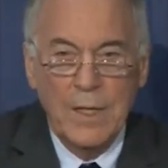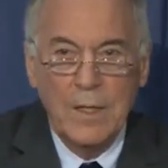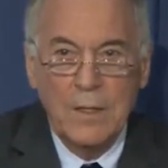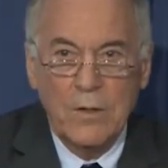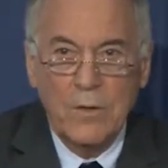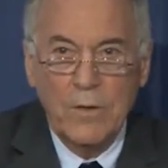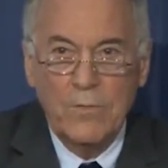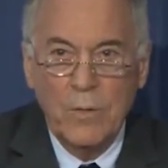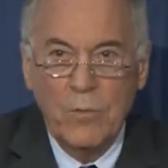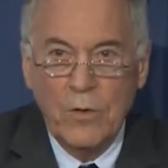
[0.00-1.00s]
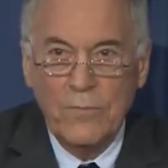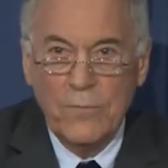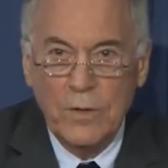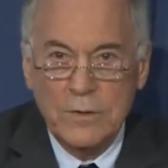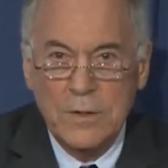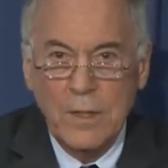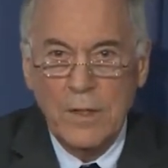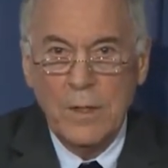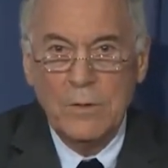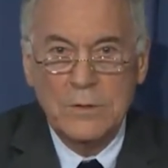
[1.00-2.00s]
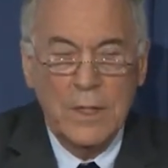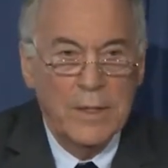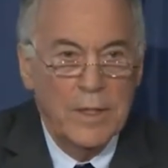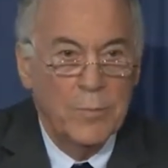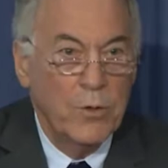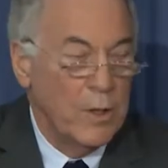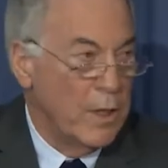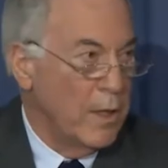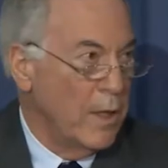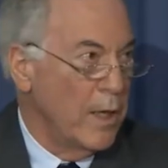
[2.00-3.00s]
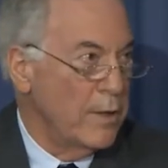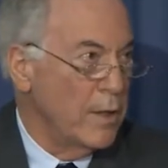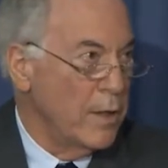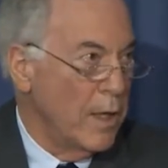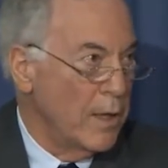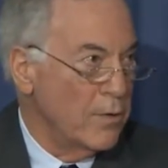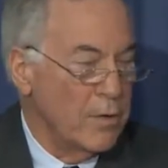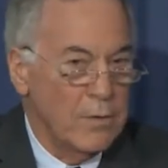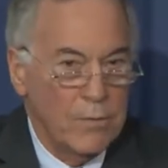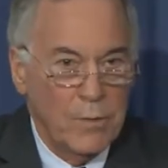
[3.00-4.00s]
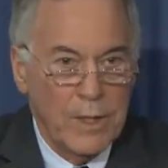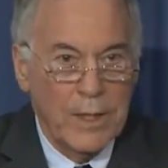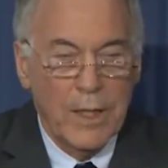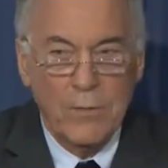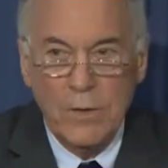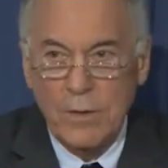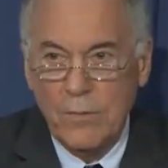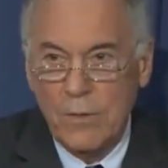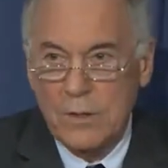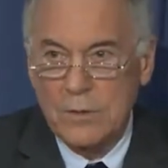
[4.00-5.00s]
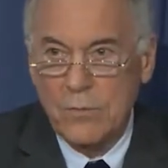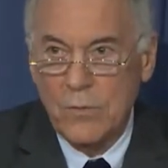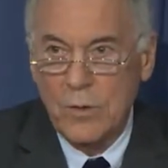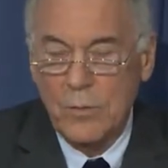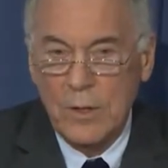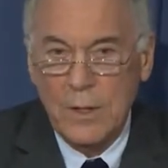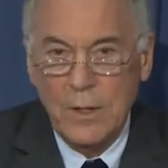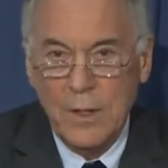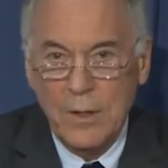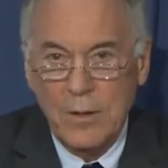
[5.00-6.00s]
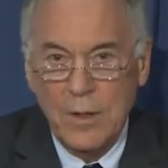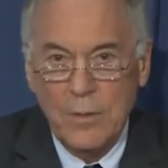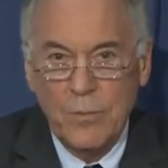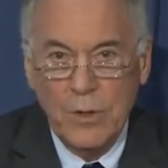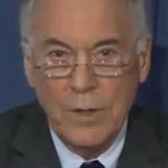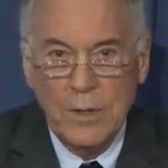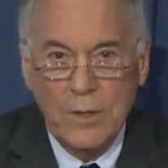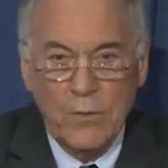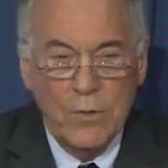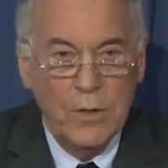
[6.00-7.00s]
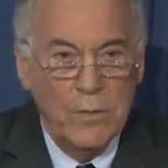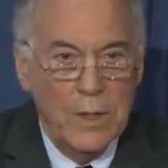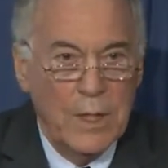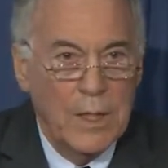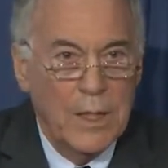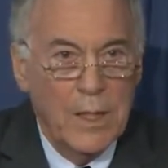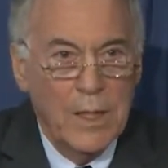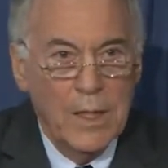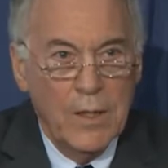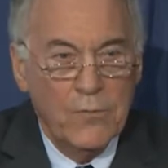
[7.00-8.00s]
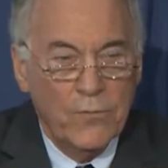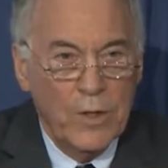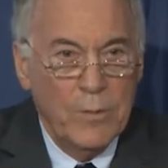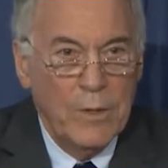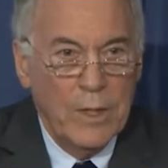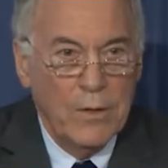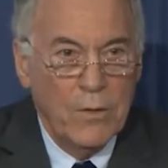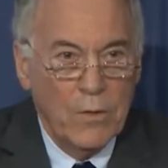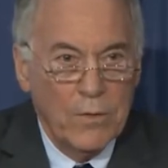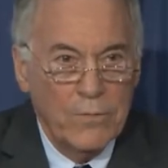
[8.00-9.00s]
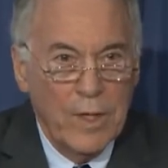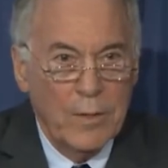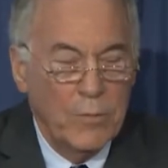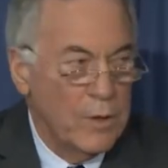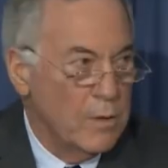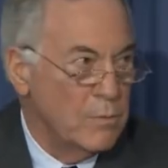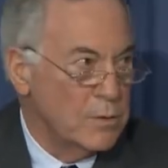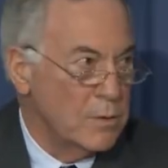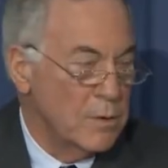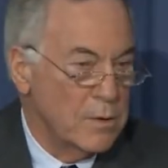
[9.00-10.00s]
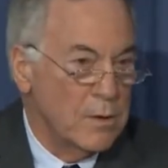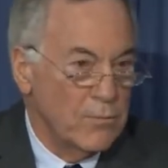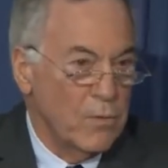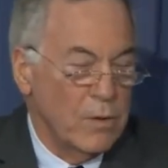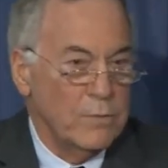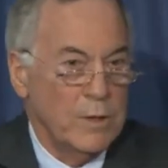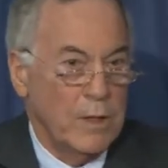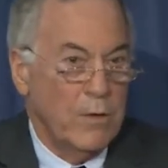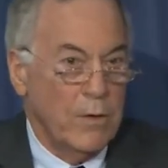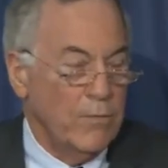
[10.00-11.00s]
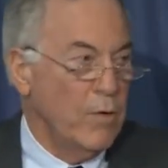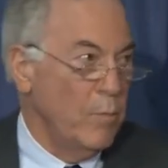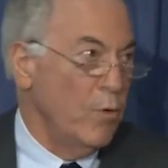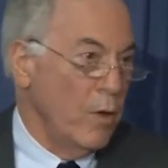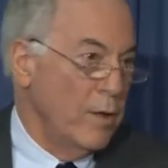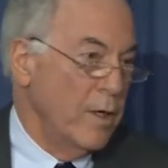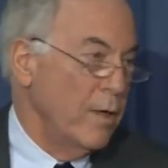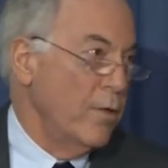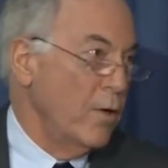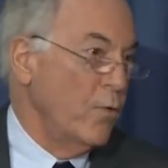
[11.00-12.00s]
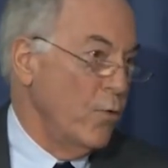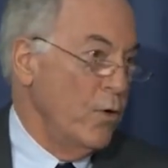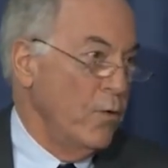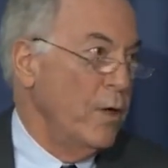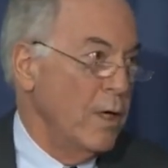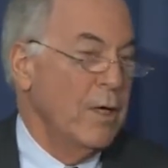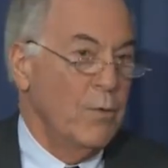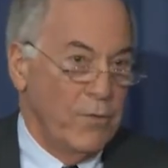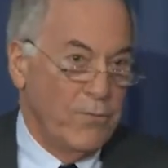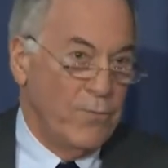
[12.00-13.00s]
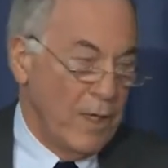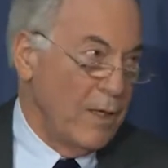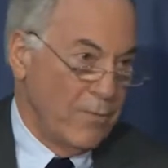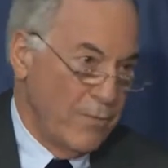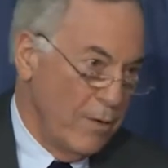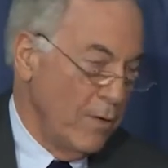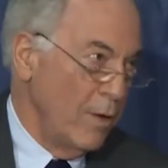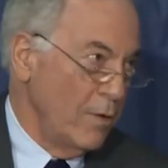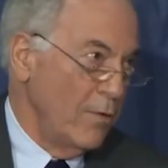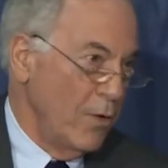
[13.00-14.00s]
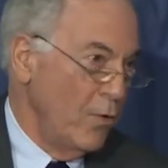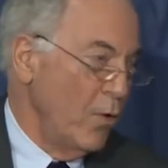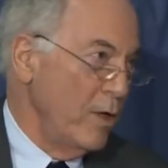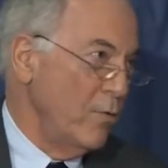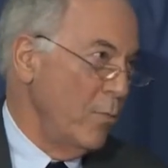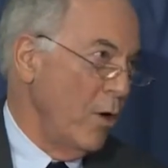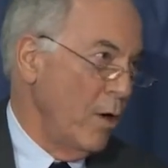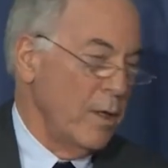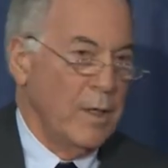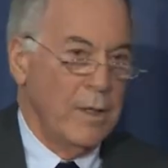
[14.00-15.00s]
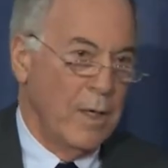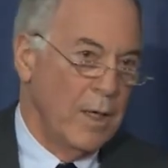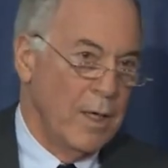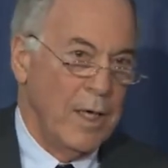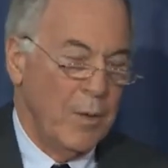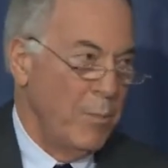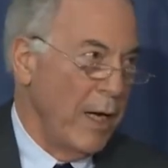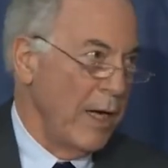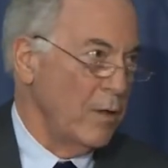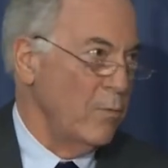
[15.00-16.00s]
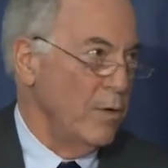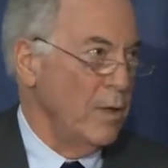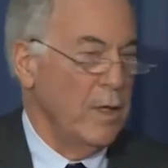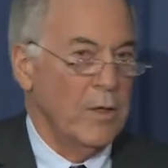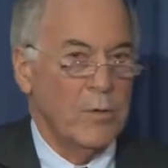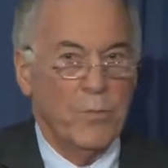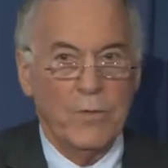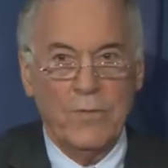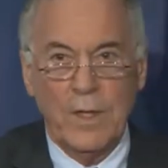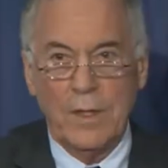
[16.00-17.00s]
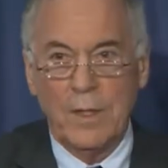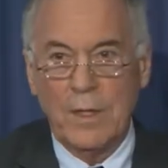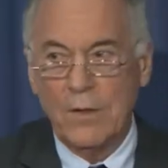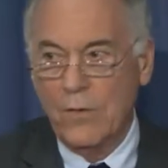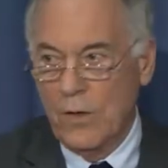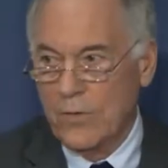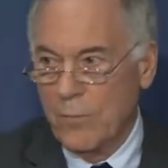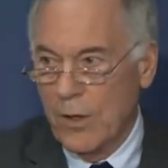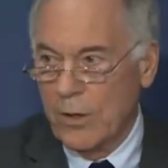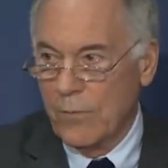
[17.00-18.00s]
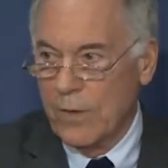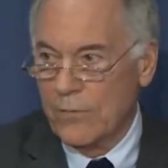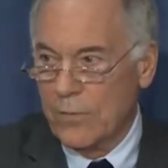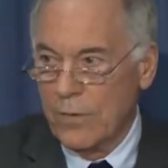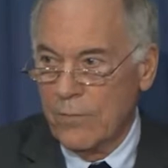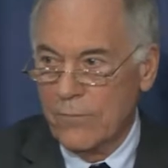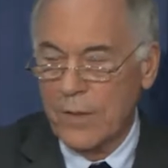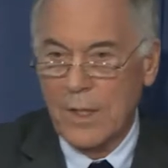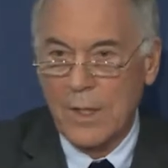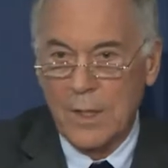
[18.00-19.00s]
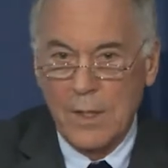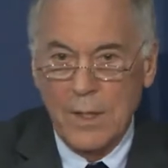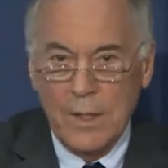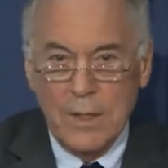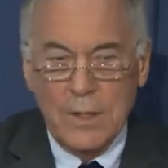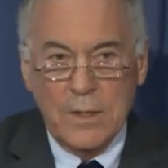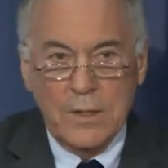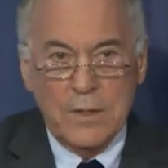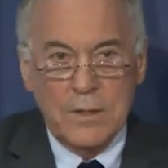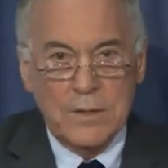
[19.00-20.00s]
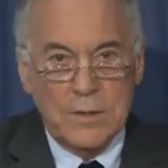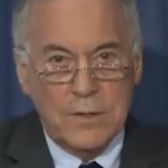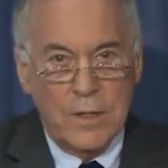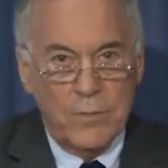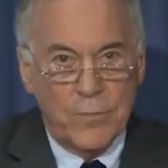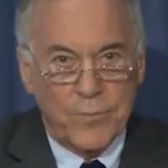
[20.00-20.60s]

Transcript: the currency board for Estonia, which they did put in in 1992 when they got rid of the Russian ruble and, and, and put in the kroon. And Friedman endorsed that book, which, uh, of course, with the currency board, the kroon was fixed to the, to the Deutschmark and, and backed with 100% Deutschmark reserves. So